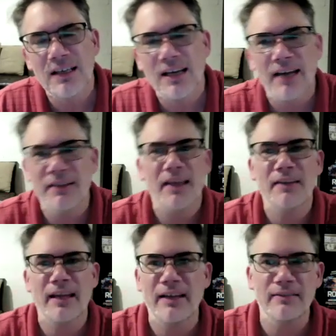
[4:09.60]
And and
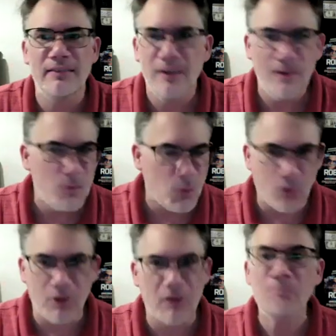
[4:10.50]
they
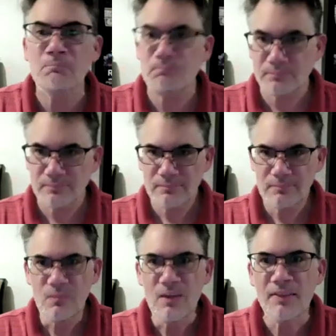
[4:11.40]
or
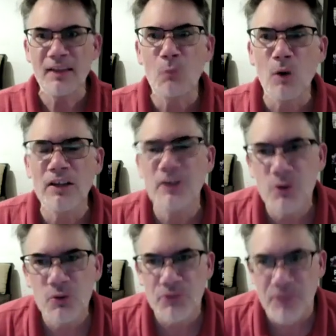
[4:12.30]
they want to
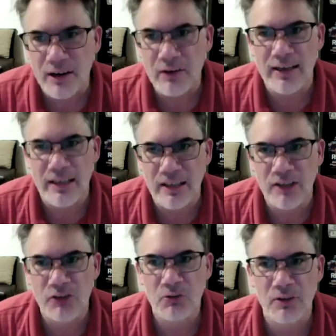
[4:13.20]
use their
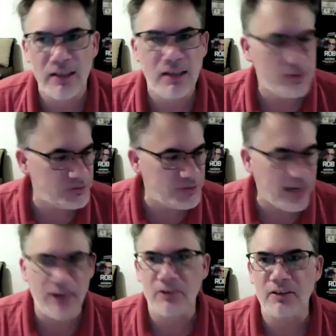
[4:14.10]
industry
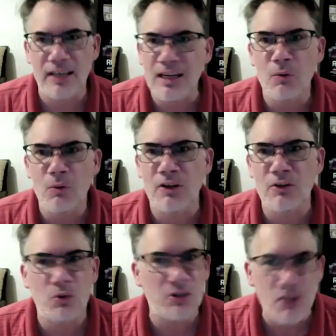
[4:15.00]
standard keywords,
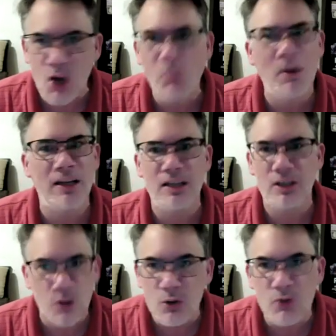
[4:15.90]
which nobody
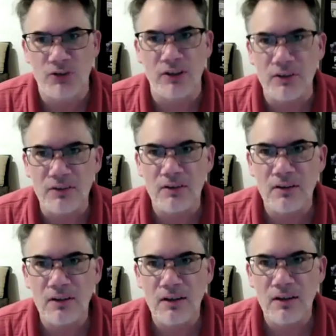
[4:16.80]
uses
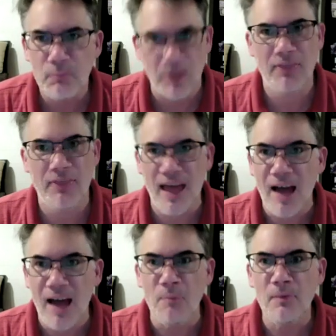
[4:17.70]
but
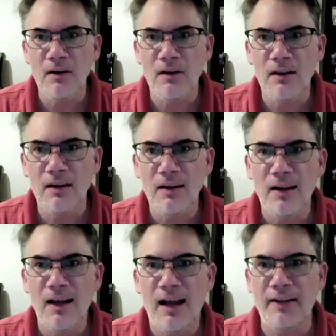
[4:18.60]
them.
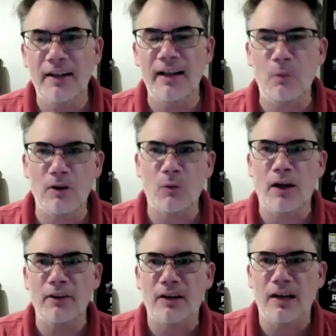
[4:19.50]
And then they wonder why
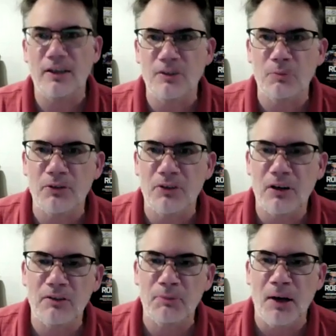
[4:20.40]
their customers aren't
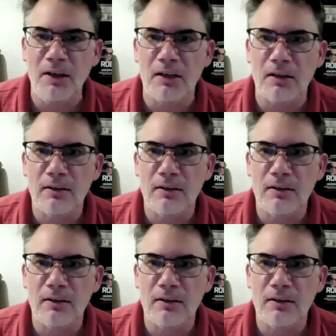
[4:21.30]
responding.